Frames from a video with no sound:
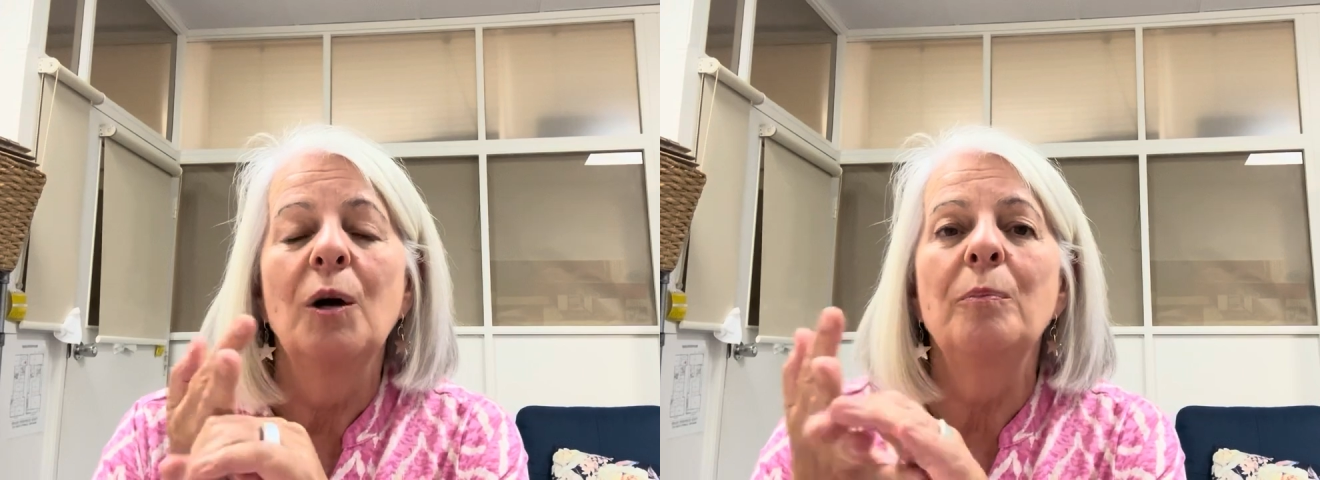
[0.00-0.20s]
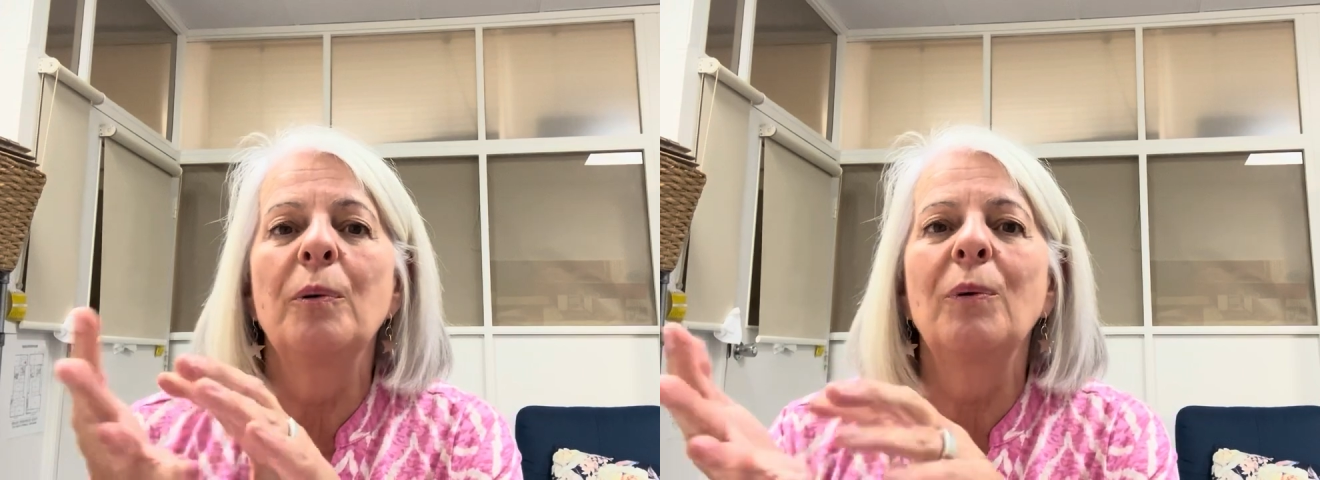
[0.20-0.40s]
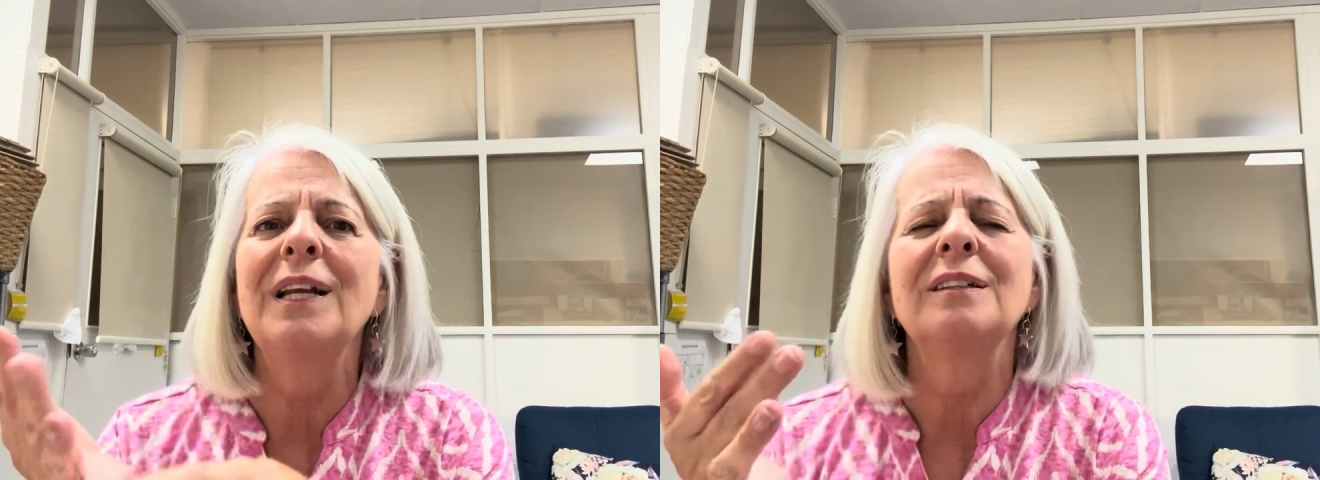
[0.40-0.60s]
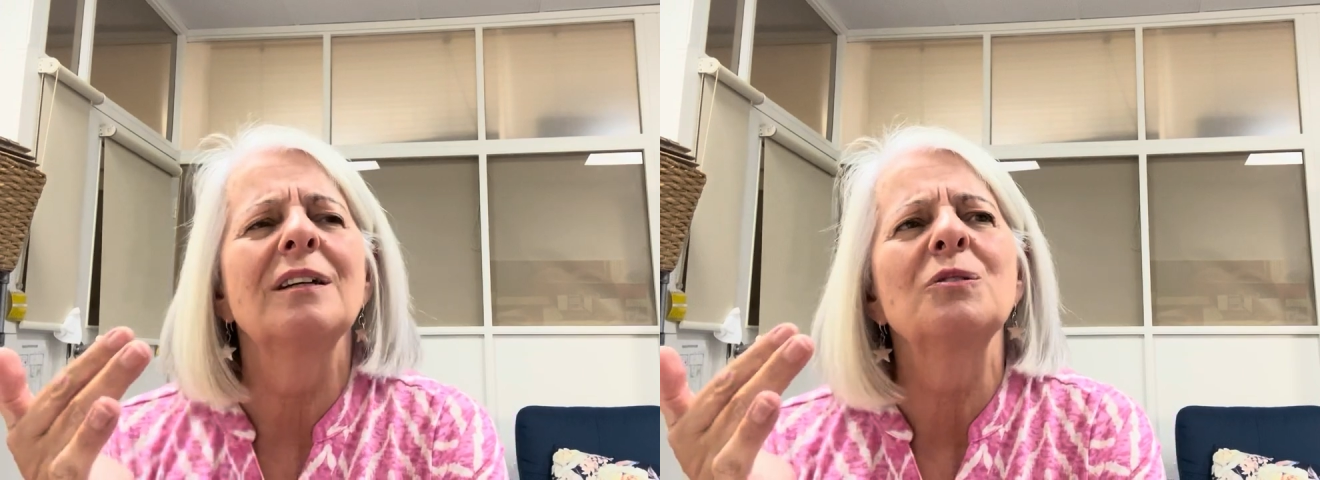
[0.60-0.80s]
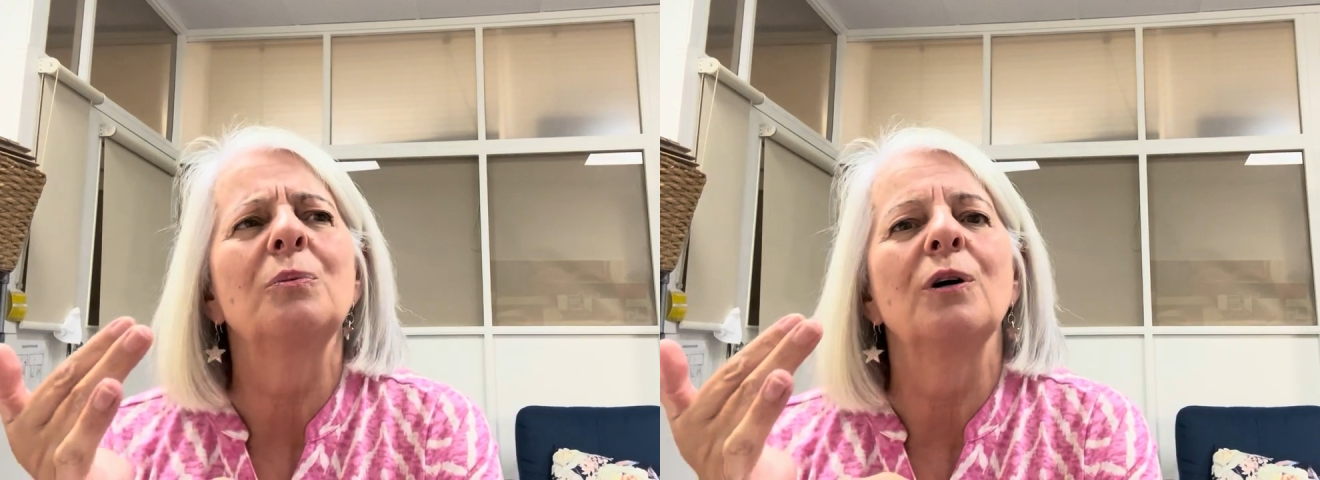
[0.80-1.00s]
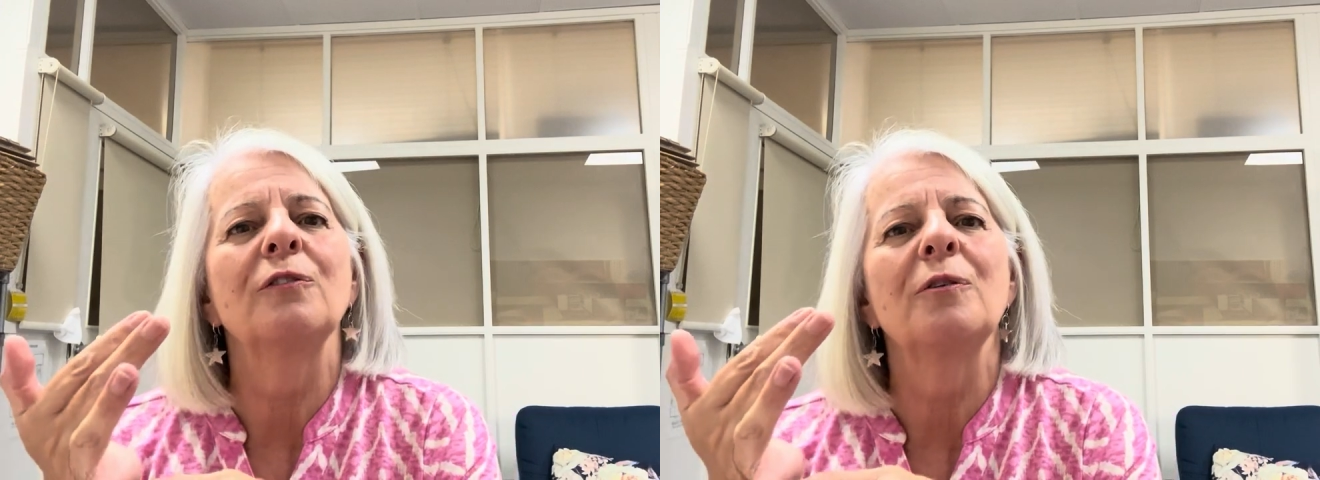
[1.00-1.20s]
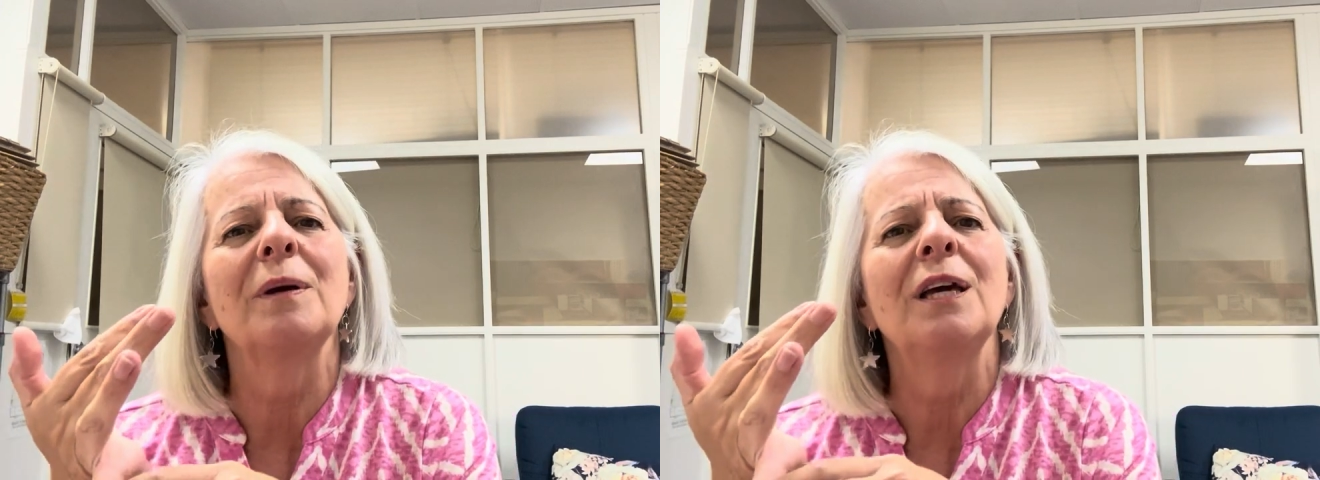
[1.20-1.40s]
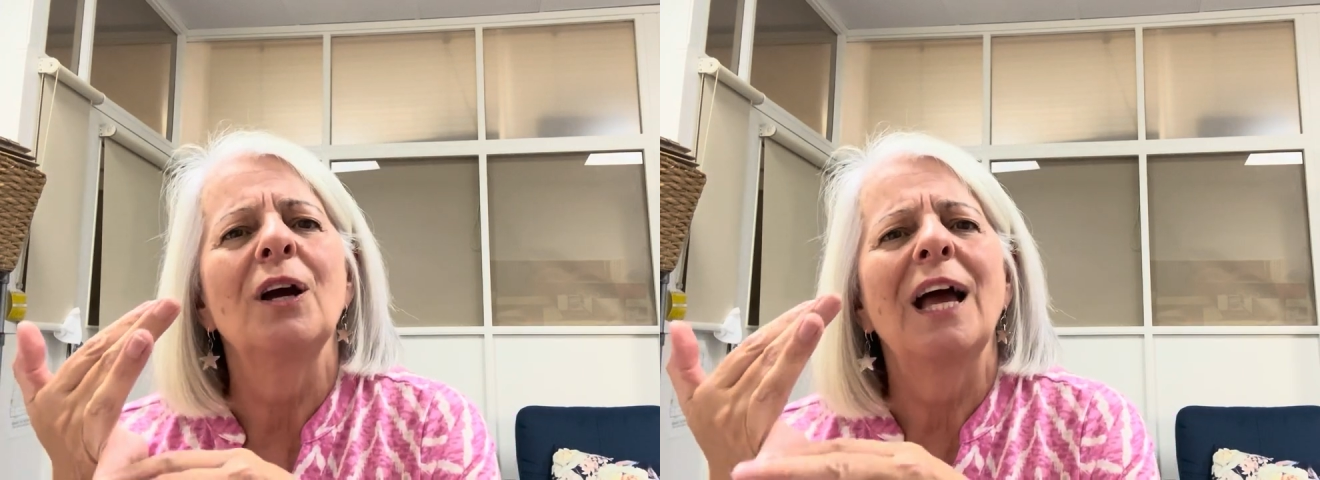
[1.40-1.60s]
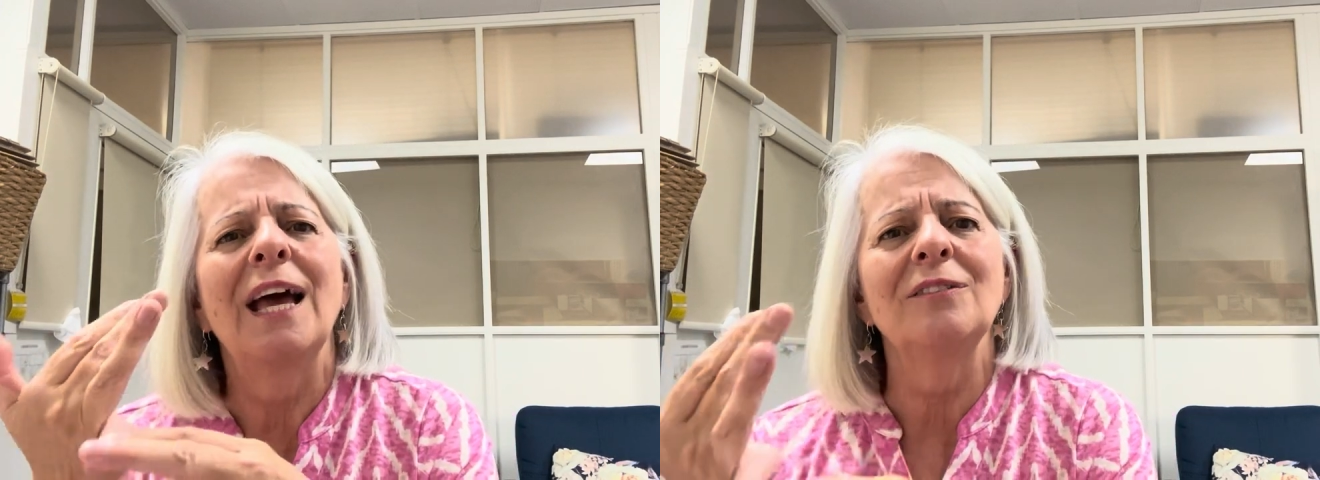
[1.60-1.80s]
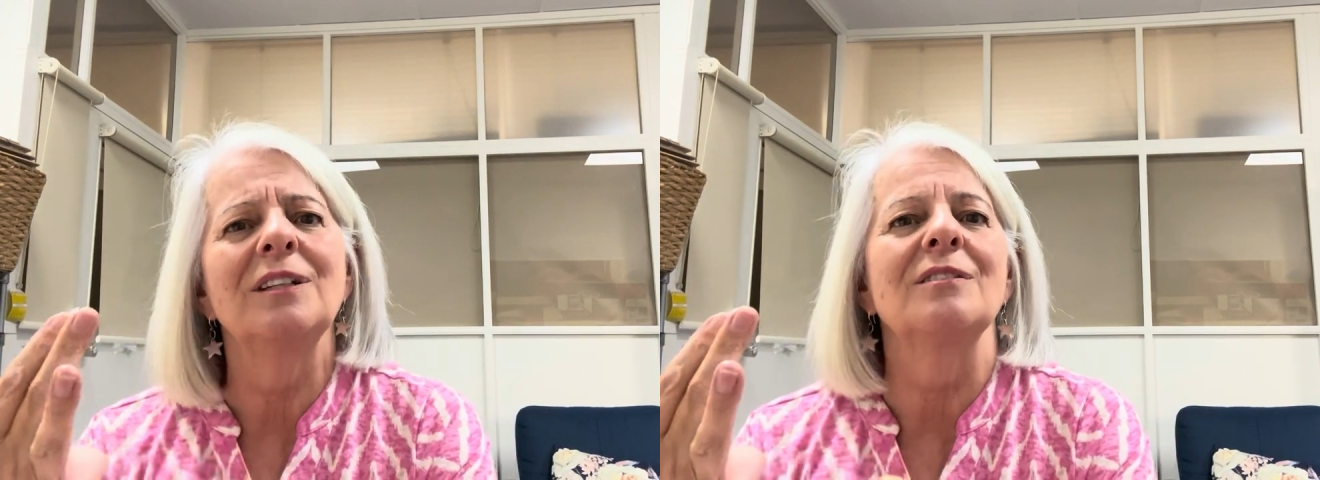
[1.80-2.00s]
But when it does work for me,
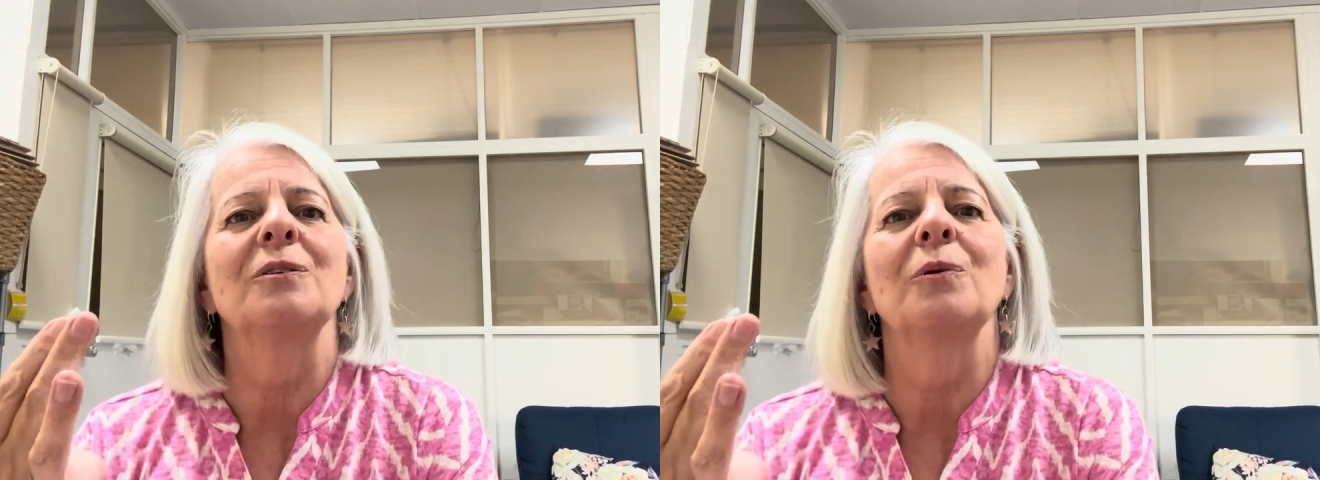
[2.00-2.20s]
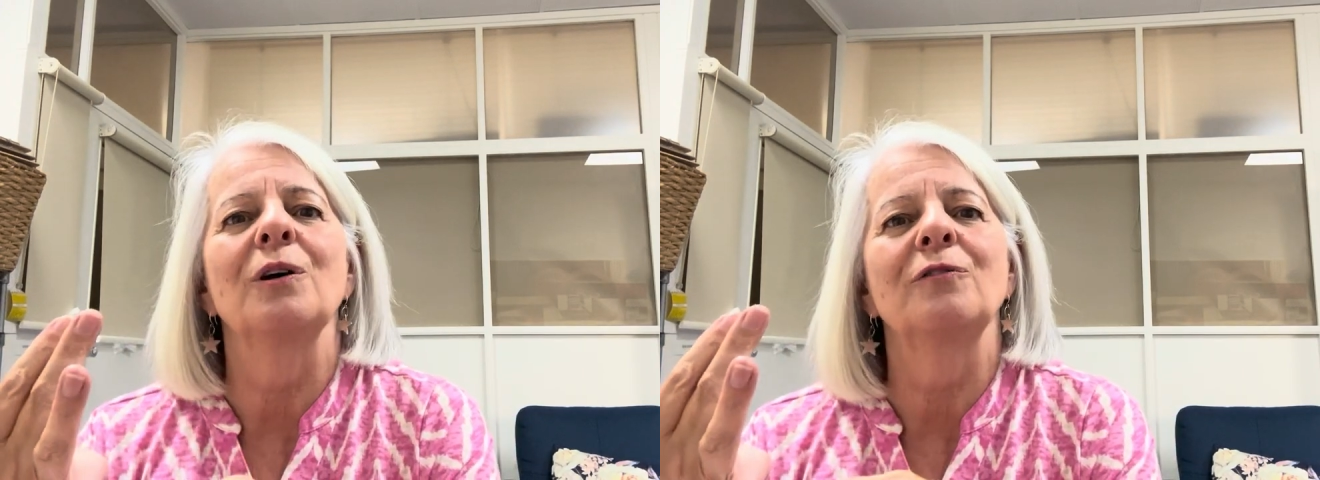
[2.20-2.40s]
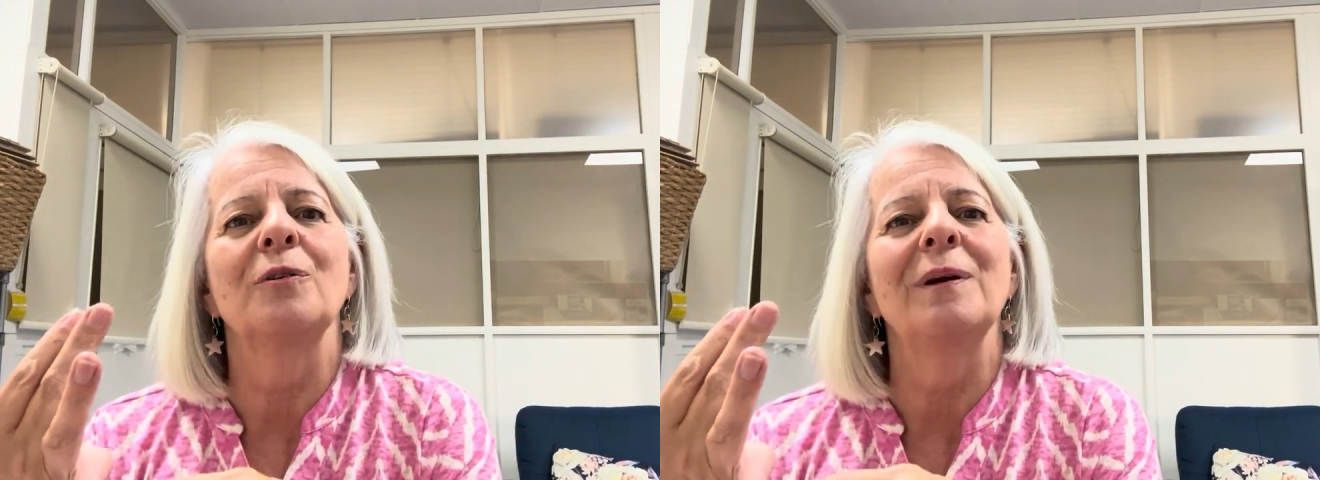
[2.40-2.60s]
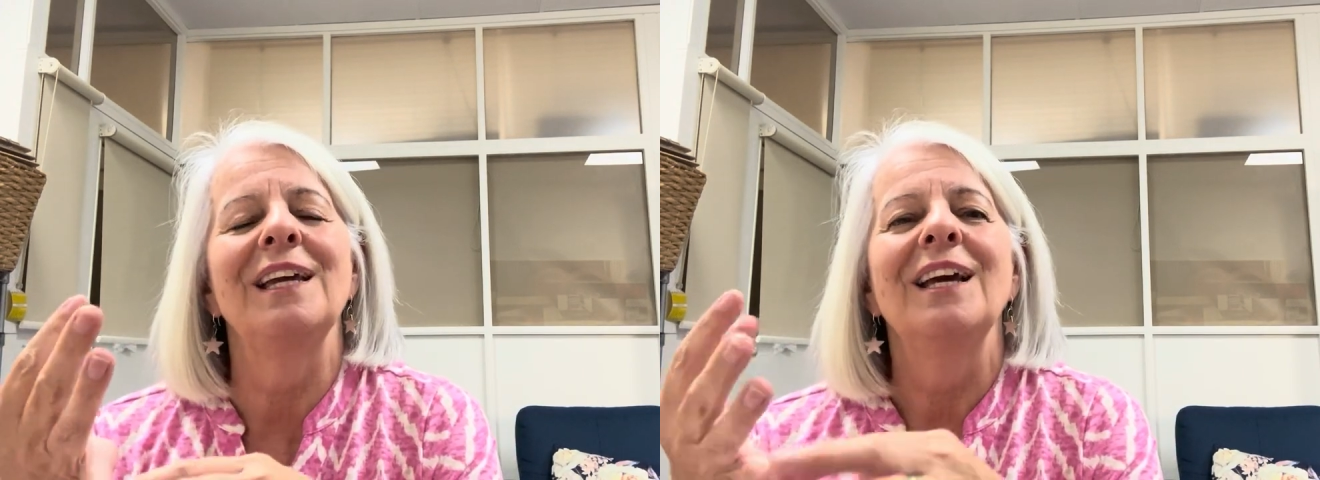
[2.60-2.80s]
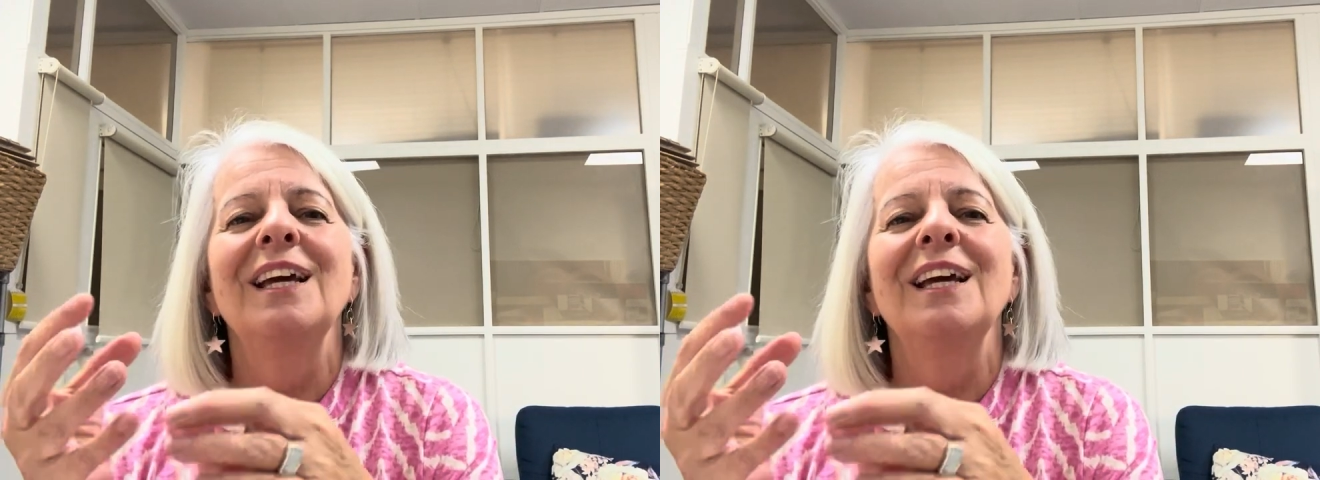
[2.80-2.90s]
how does it work for me?